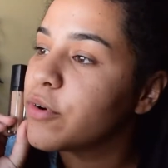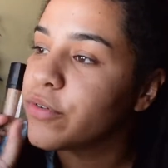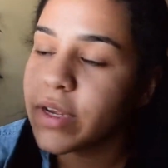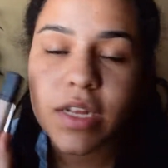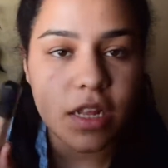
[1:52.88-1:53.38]
been
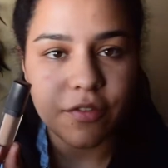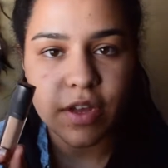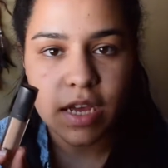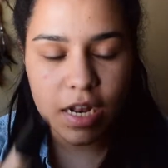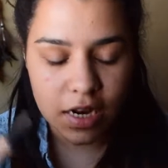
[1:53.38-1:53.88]
really
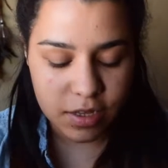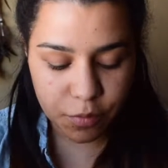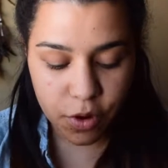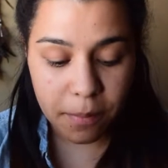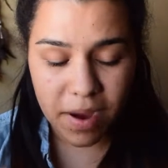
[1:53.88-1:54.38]
loving it and it's
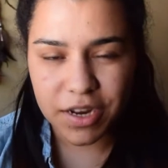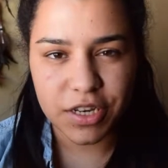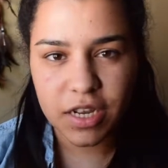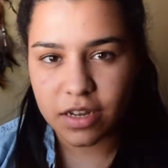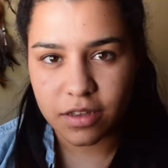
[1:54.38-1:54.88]
more my
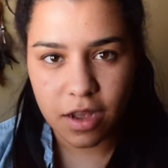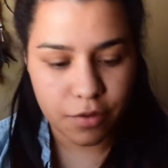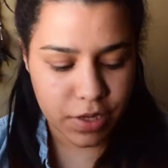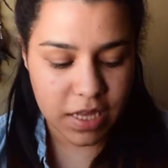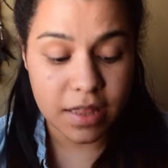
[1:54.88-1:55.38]
shade. It's
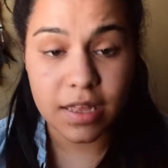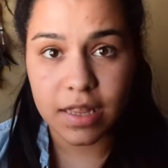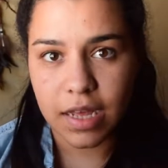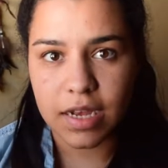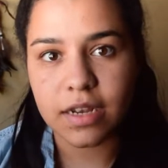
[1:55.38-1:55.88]
not really the
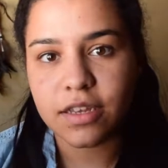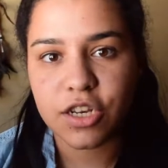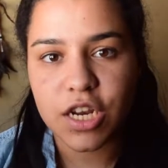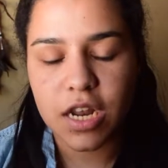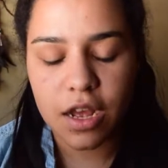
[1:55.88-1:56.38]
lightest
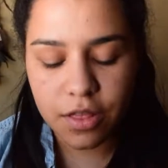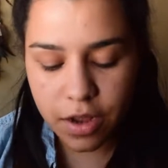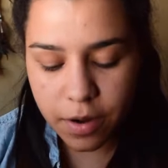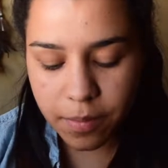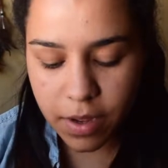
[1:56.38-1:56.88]
shade out
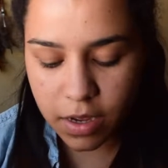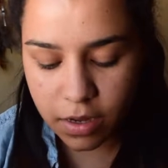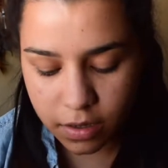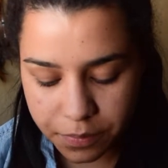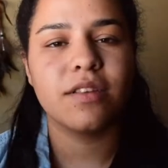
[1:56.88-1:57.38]
there,
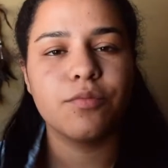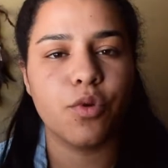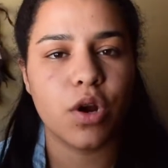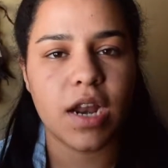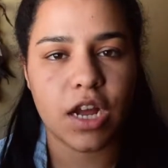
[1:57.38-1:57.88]
but it has a
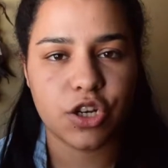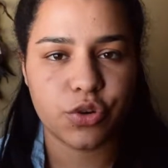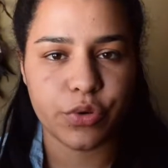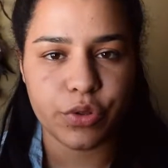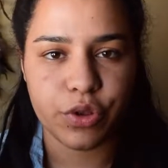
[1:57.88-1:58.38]
more
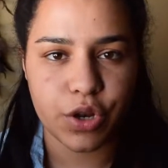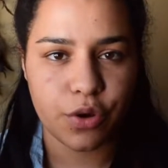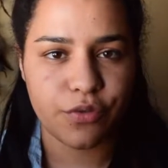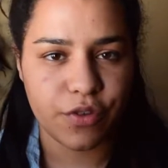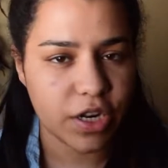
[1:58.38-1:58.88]
natural,
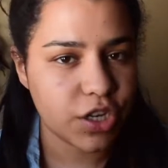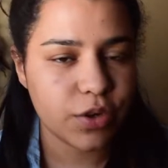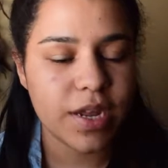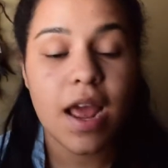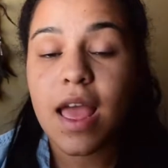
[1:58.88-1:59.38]
finish
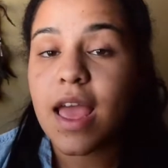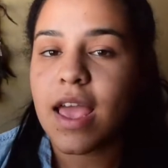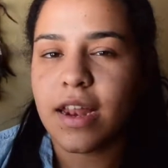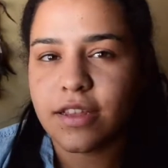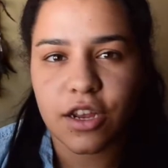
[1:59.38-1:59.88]
to it
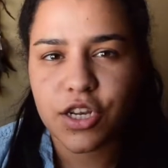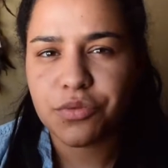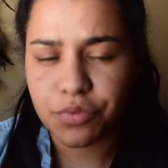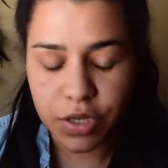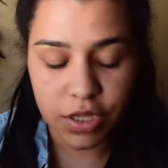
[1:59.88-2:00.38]
and it's
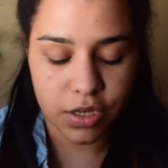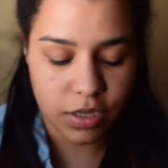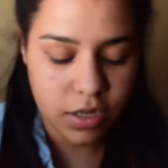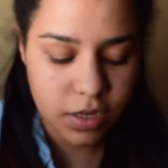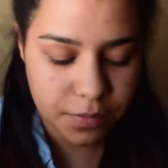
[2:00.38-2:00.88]
actually really good.